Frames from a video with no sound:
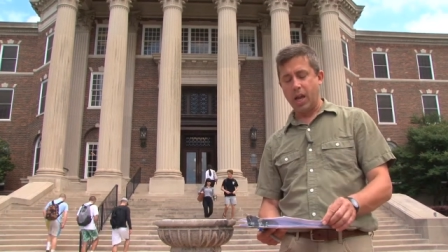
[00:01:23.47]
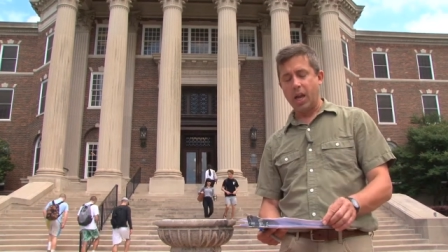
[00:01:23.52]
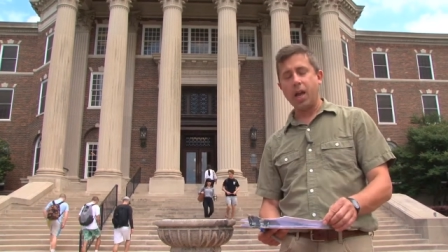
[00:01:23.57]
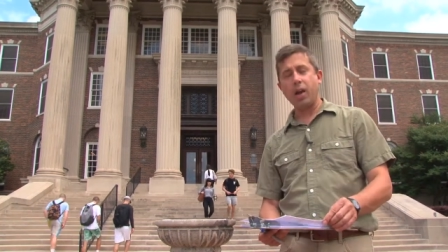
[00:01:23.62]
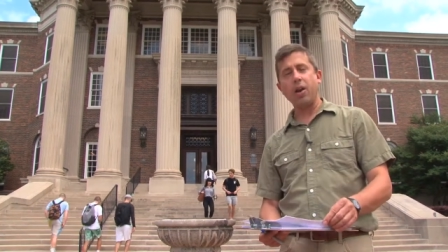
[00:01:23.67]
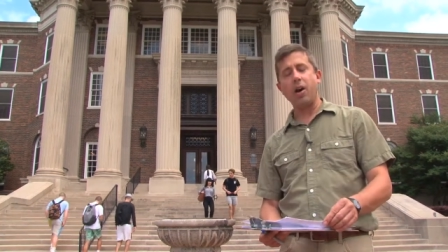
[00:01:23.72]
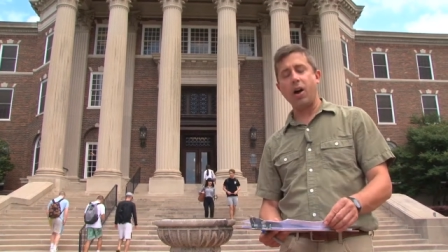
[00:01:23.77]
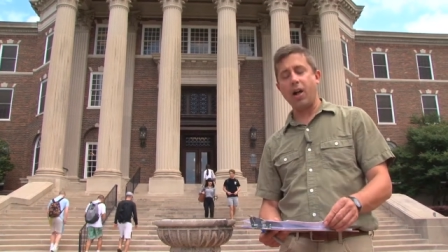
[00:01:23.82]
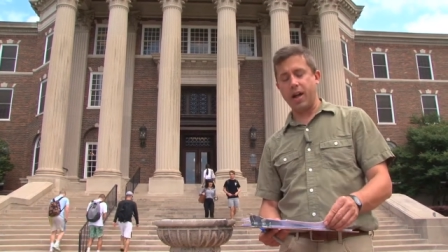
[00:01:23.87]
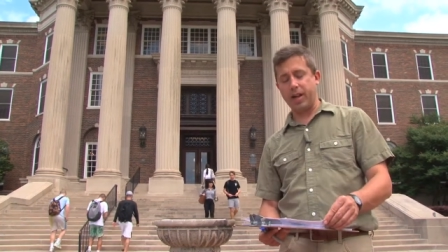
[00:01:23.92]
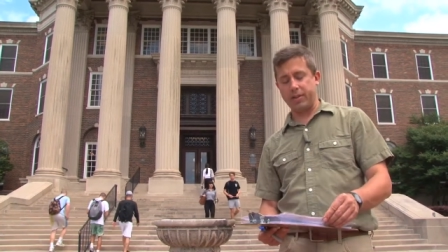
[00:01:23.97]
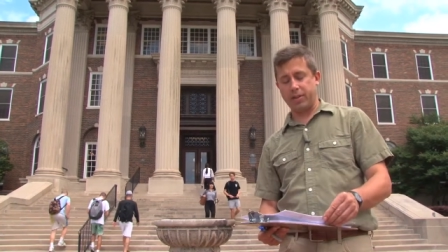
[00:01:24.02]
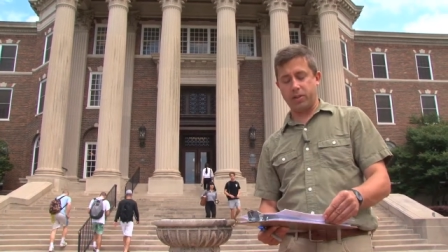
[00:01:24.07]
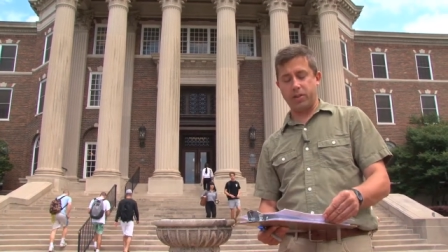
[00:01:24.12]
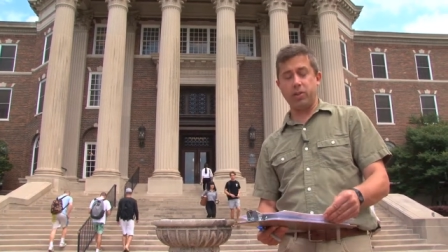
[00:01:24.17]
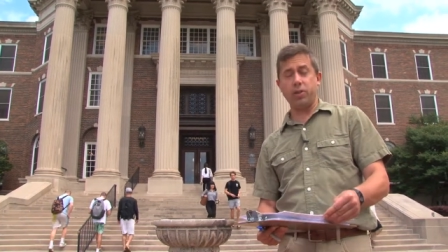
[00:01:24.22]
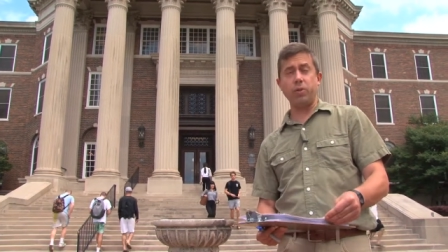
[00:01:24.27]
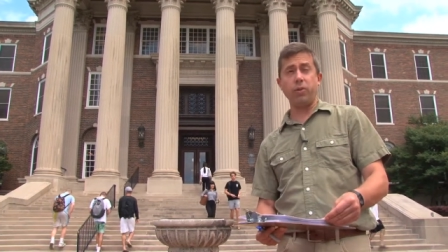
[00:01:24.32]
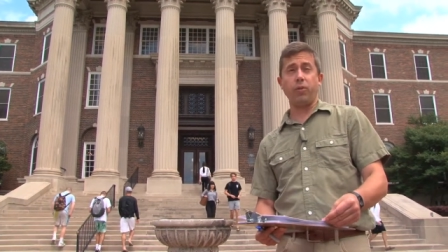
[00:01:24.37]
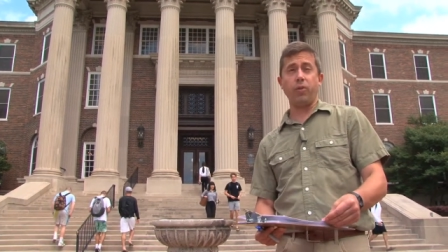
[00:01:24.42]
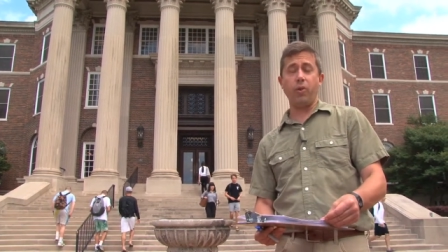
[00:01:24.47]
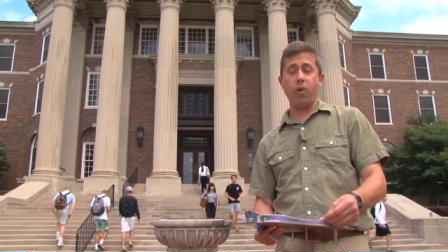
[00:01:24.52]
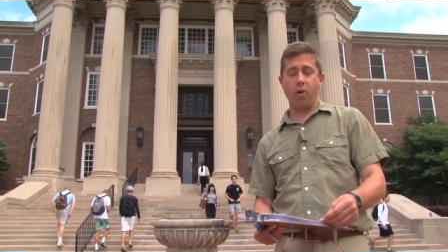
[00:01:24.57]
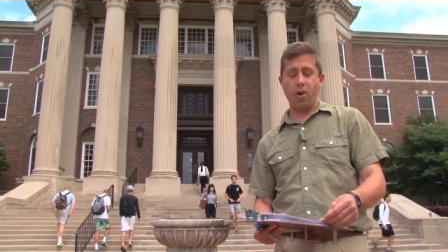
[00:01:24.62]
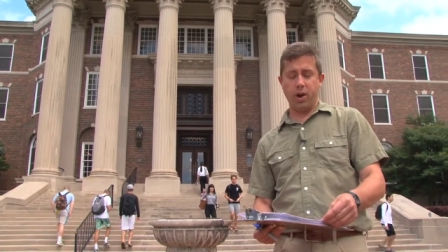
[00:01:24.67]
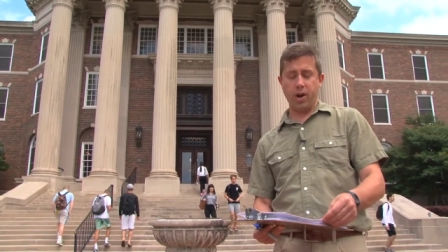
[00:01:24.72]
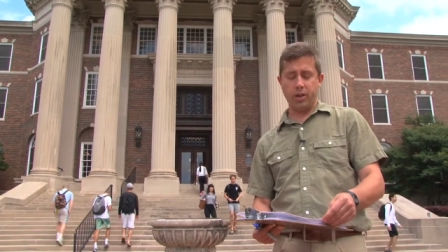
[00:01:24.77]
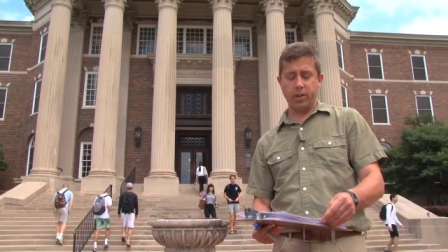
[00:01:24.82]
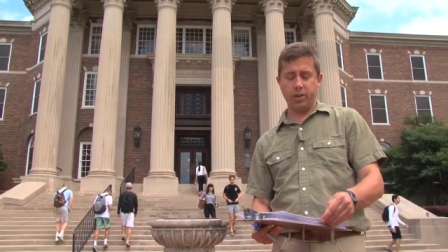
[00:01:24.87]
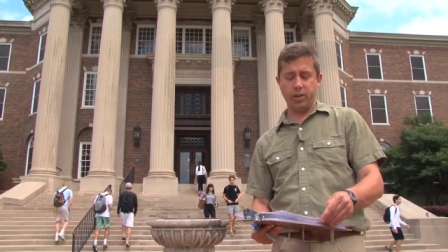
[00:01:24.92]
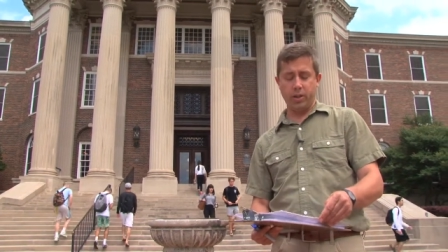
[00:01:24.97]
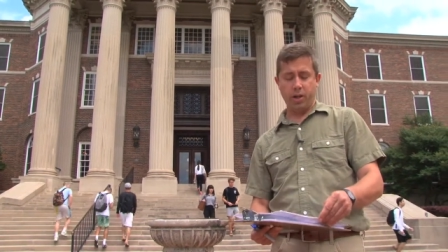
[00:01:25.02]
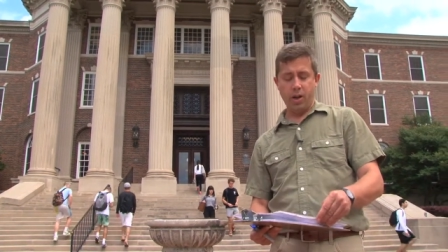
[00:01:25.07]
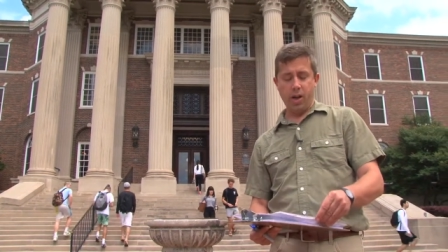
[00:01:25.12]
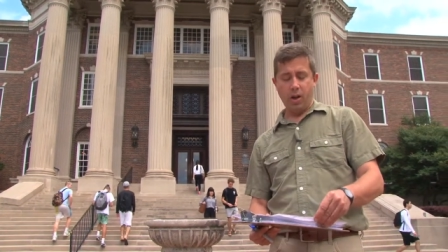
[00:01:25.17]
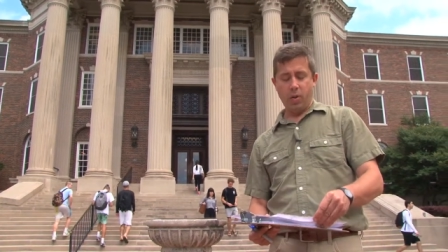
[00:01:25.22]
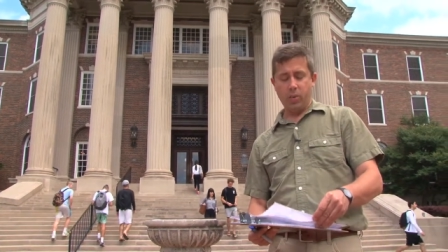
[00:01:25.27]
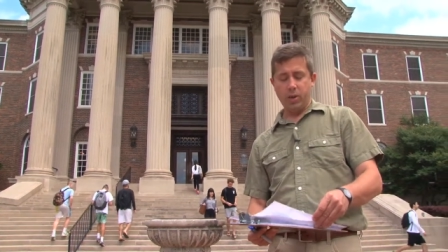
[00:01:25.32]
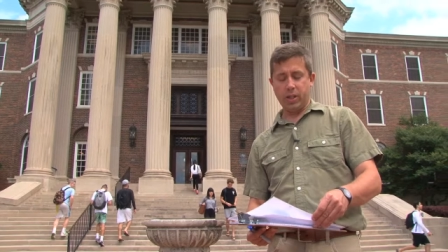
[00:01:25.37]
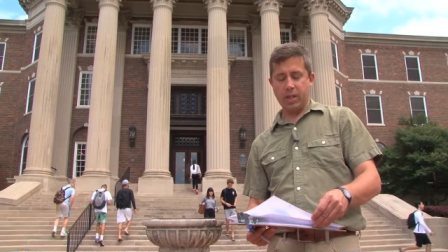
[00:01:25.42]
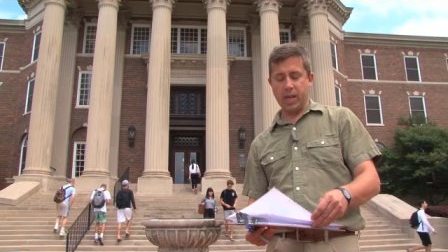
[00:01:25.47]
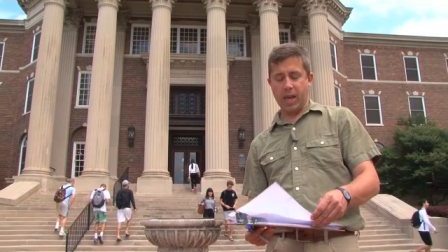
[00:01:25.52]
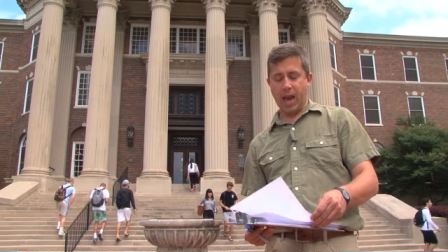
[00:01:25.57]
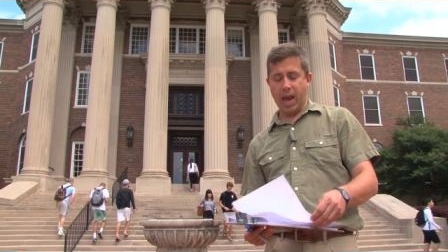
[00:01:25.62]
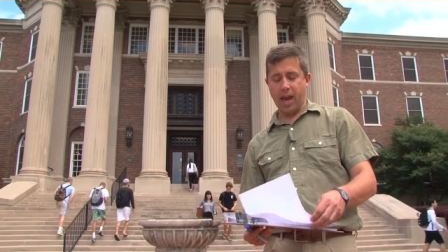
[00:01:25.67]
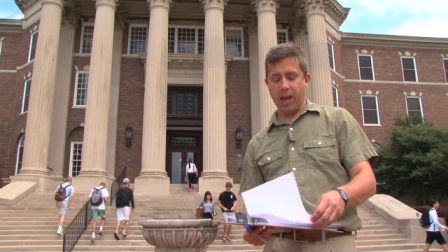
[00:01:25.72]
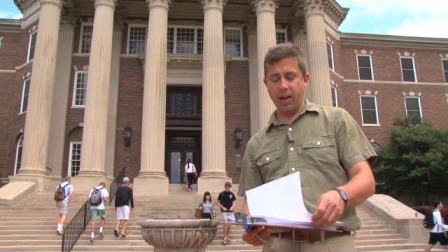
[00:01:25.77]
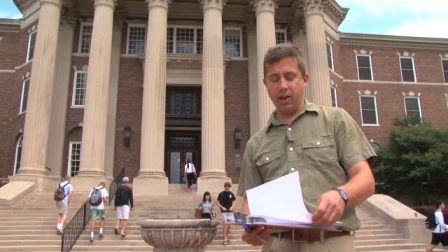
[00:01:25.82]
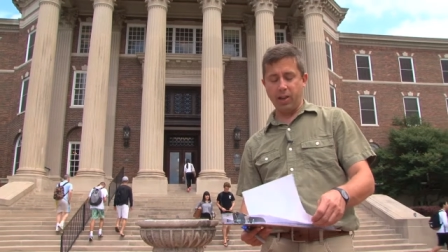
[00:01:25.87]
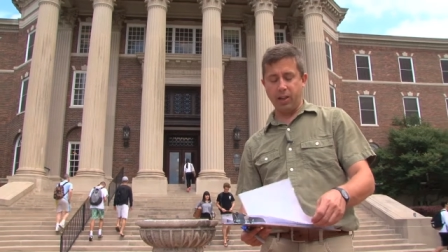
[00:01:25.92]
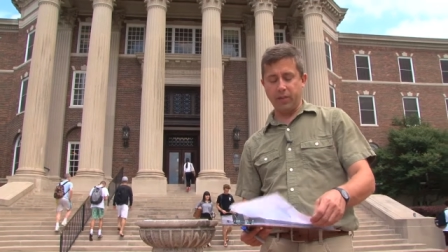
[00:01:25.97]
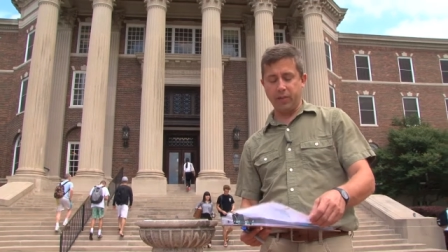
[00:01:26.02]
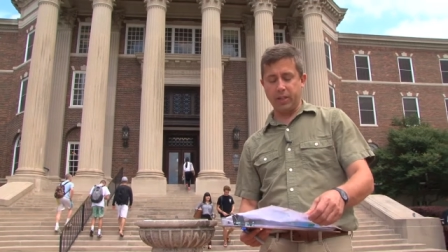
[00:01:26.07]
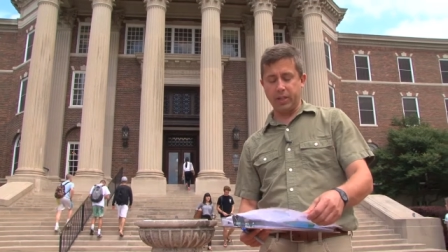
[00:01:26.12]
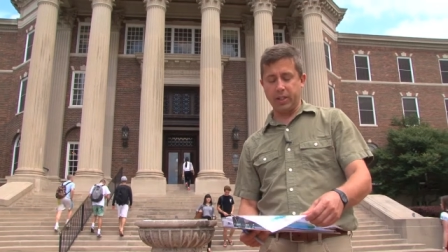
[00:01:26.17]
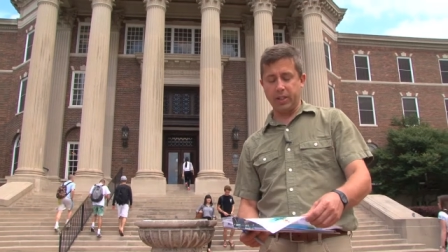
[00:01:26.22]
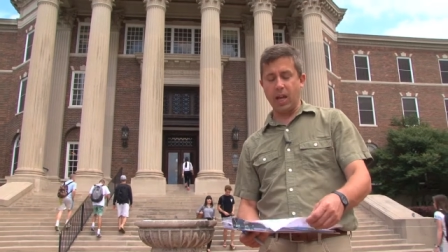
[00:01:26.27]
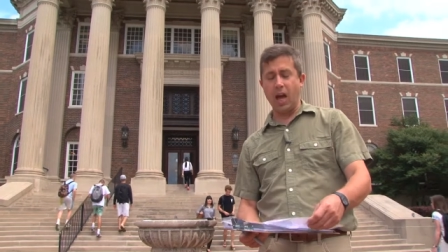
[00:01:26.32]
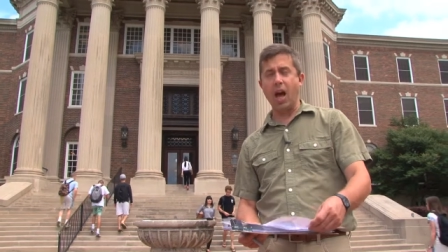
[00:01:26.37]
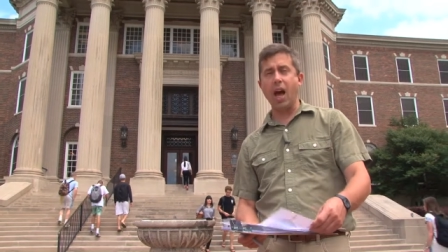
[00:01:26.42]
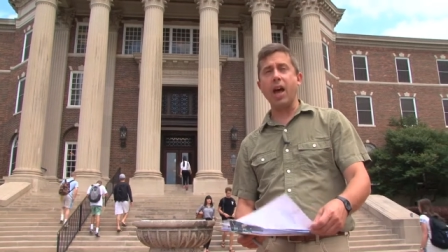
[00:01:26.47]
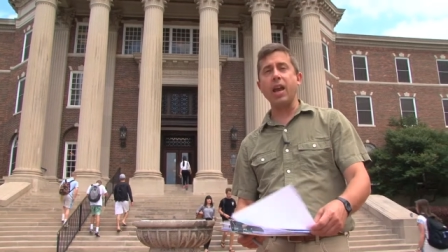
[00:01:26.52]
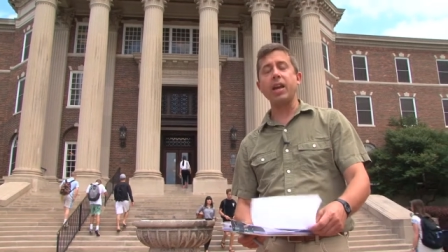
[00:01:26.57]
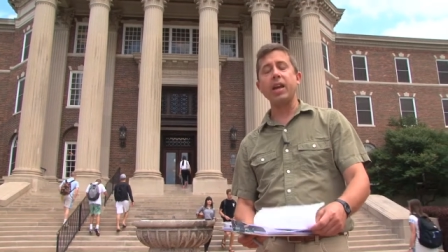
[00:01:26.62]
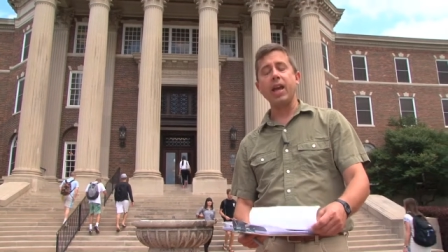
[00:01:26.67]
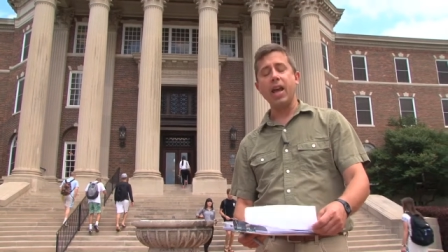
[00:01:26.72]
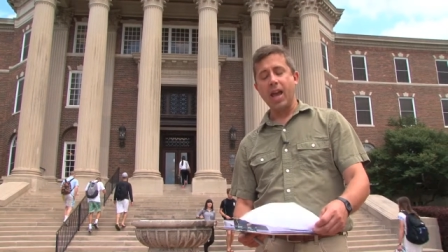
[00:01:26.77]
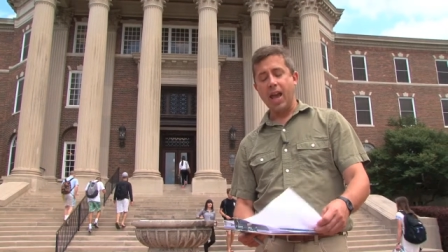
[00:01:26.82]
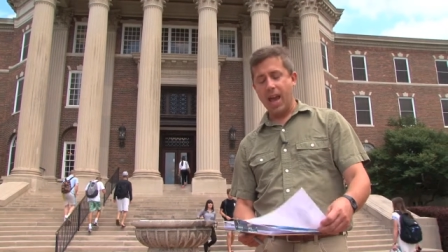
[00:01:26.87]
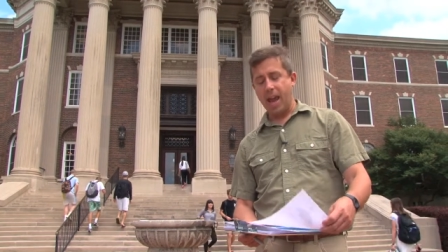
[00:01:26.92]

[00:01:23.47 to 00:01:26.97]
It all has to do, of course, with the angle of the sun